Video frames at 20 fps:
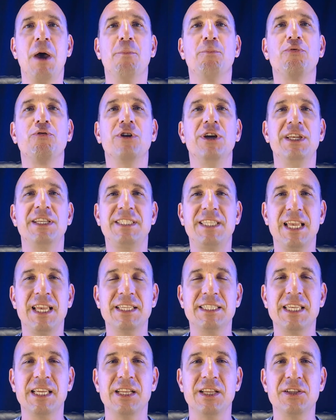
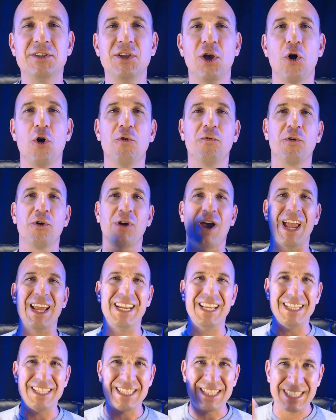Preseason is over, and
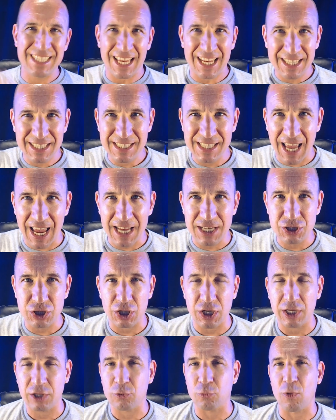in 6 days, you
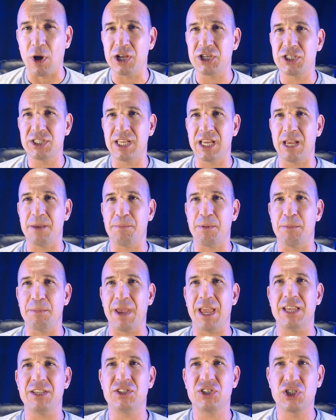get to watch Tampa
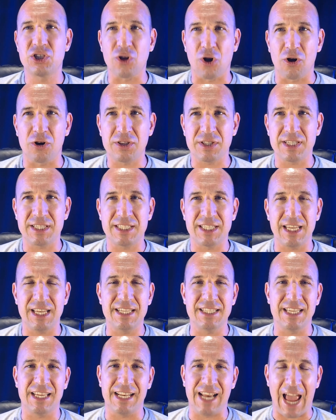Bay start the
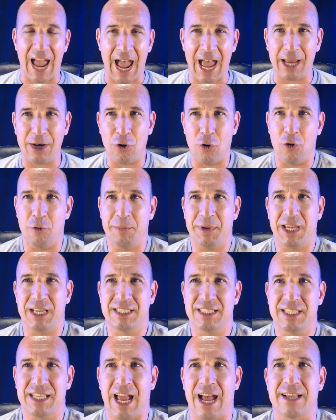season at home
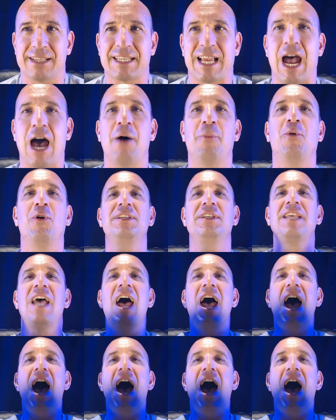against the Dallas Cowboys.